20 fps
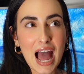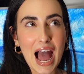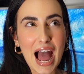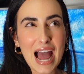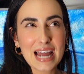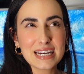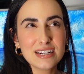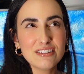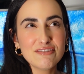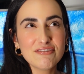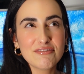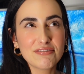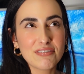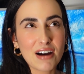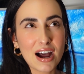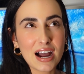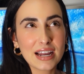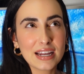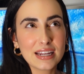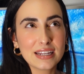I didn't
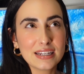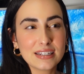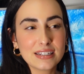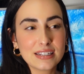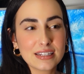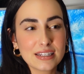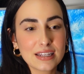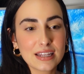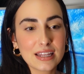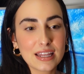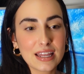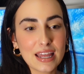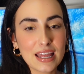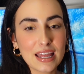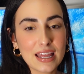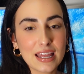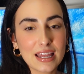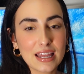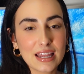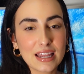find
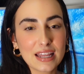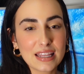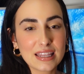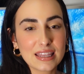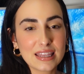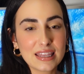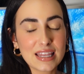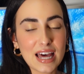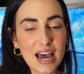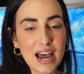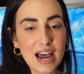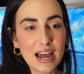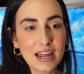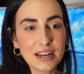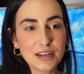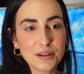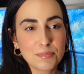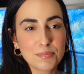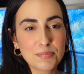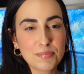that
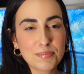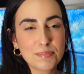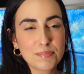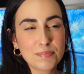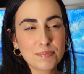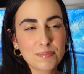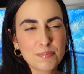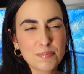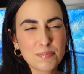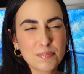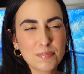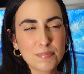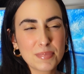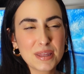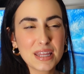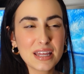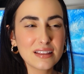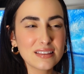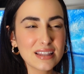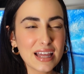
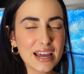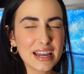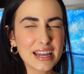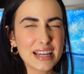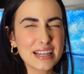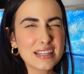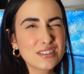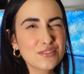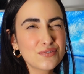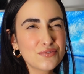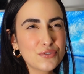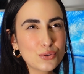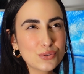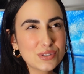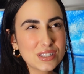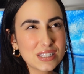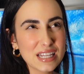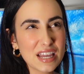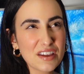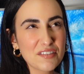PLA is
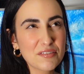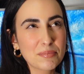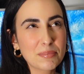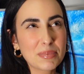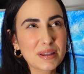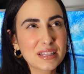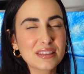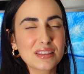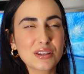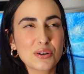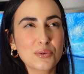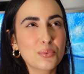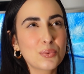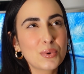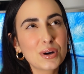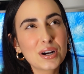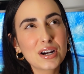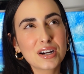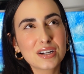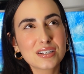food safe, but there
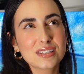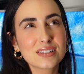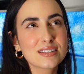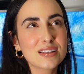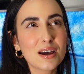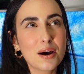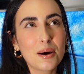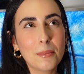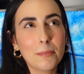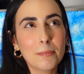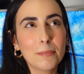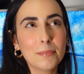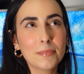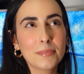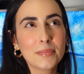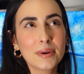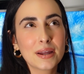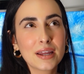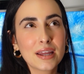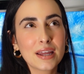were some
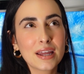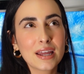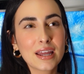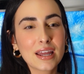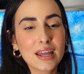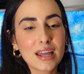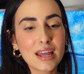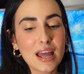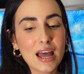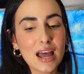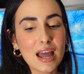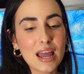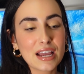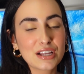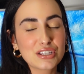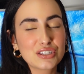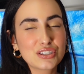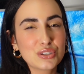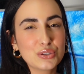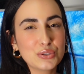
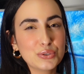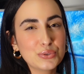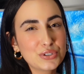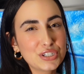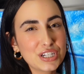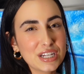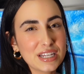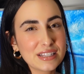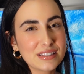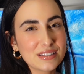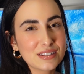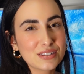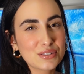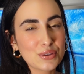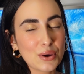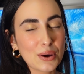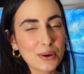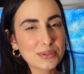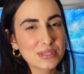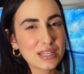exclusions. So
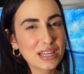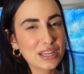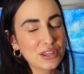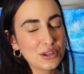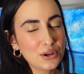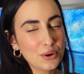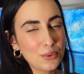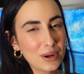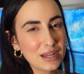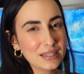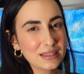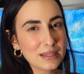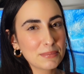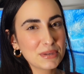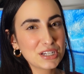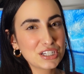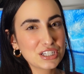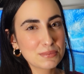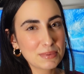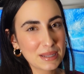I was like, you know what, let me
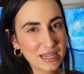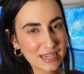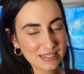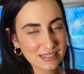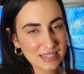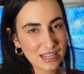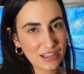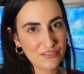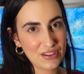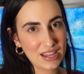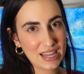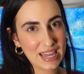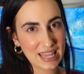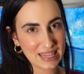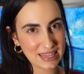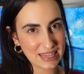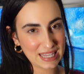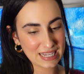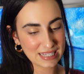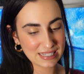just play it safe and
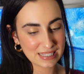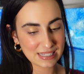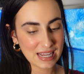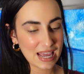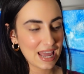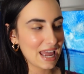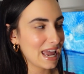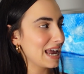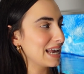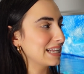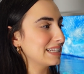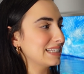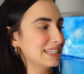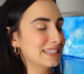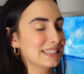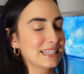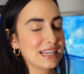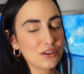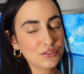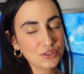get this. It did
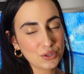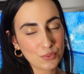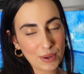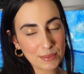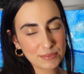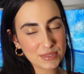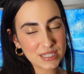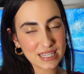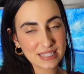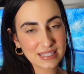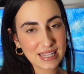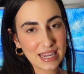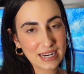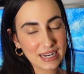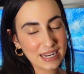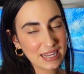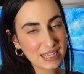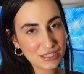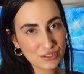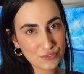say on the website that
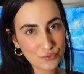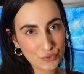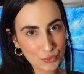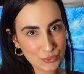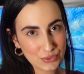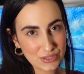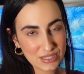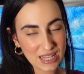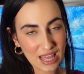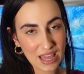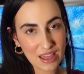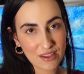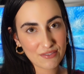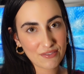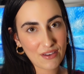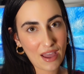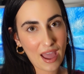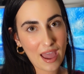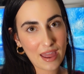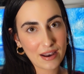it is food safe
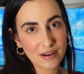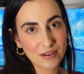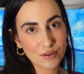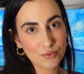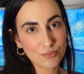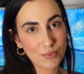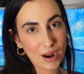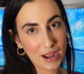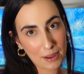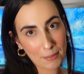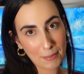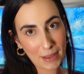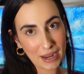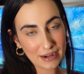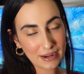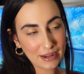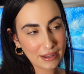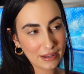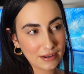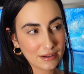and
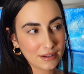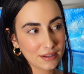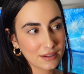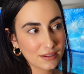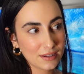recommended